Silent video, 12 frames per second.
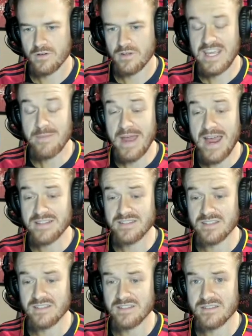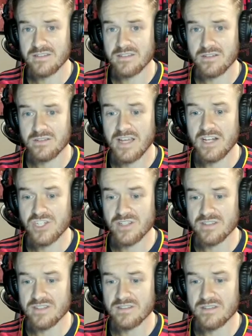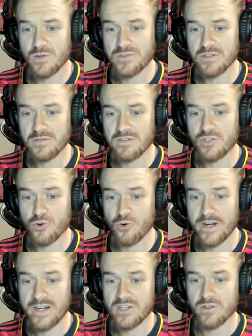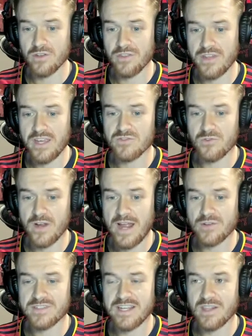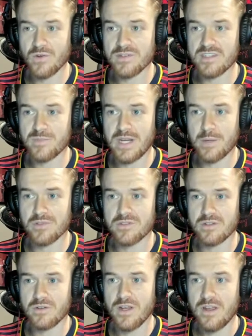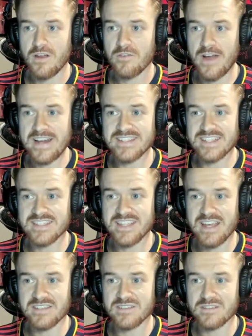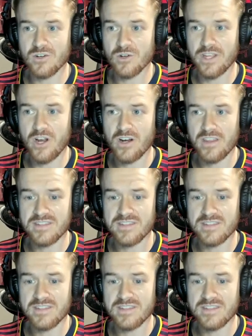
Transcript: Key passes, touches, those are critical things for how St. Louis has been able to find success early on in